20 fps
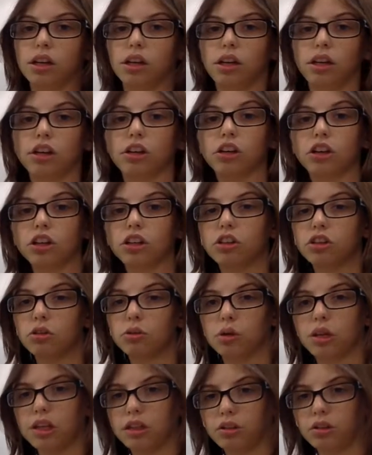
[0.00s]
it could
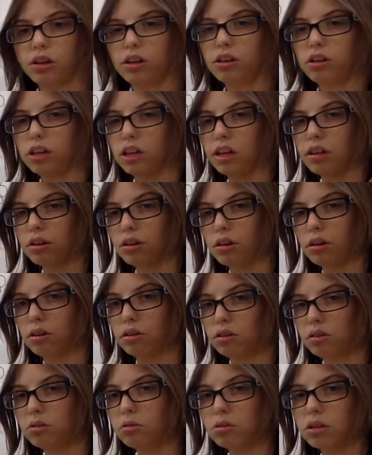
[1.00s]
either
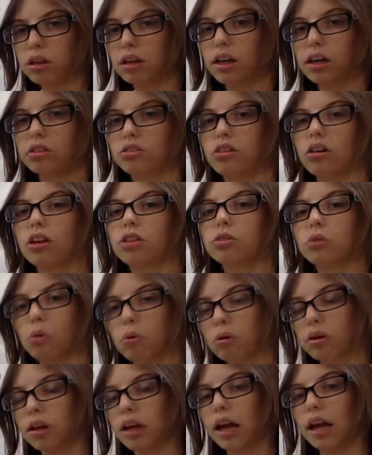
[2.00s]
lose electrons
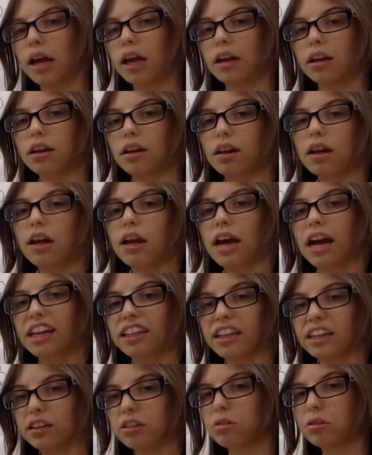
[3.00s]
or gain,
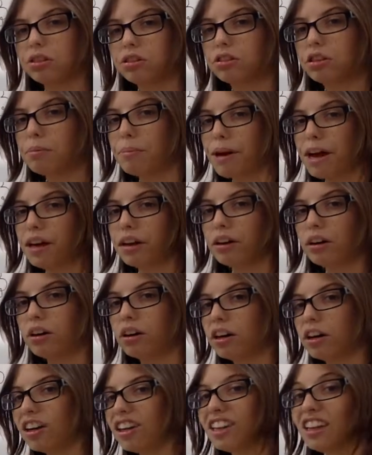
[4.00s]
and that's going to depend
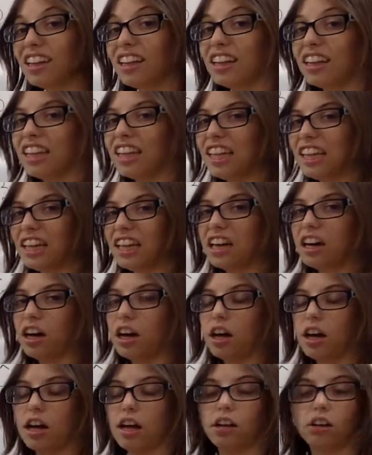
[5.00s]
on the
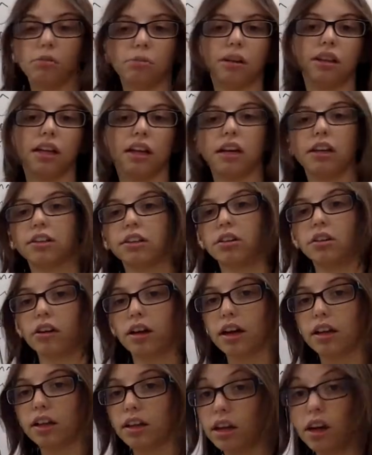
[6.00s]
element that
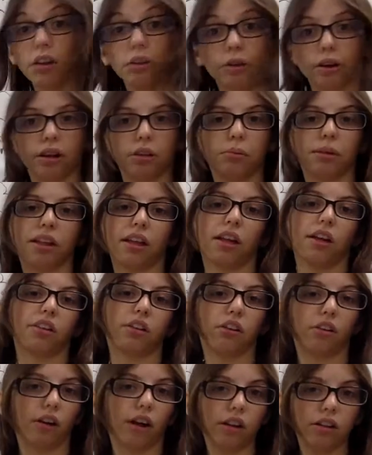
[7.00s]
the other element that it's
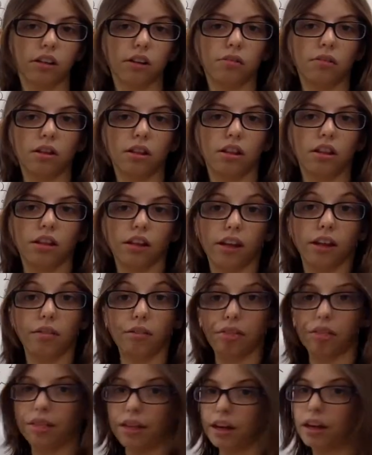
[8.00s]
interacting with.
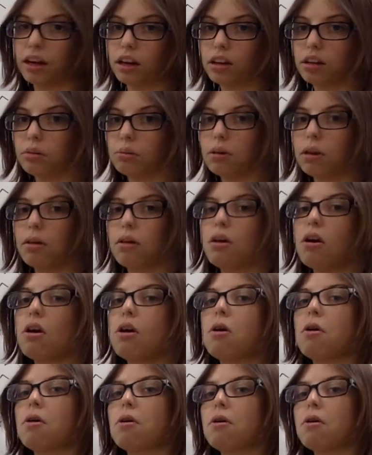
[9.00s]
If that element
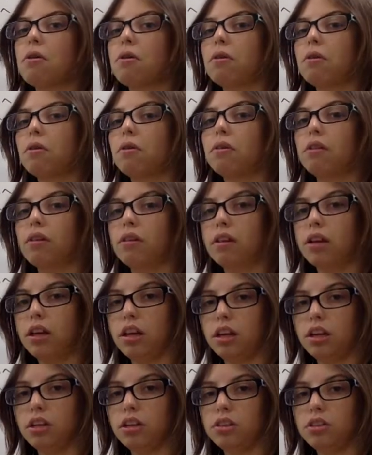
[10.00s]

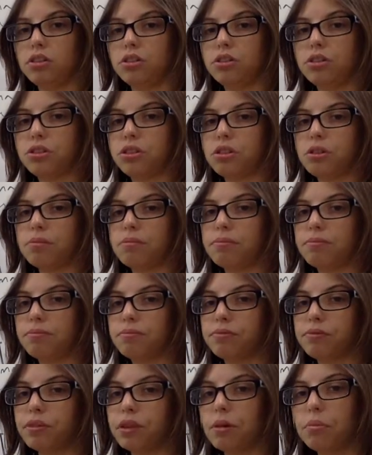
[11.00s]
is
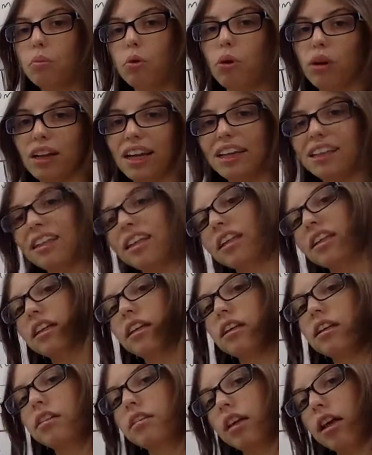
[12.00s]
more likely
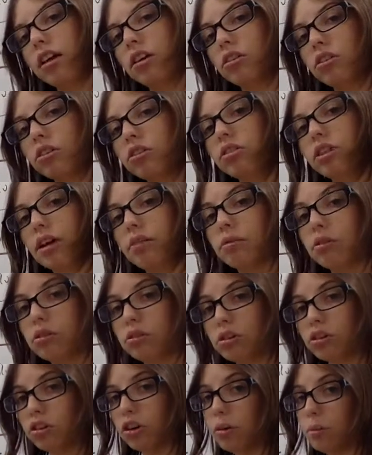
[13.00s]
to take or lose that will
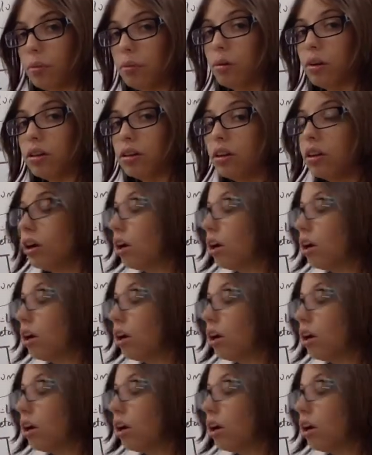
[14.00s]
determine what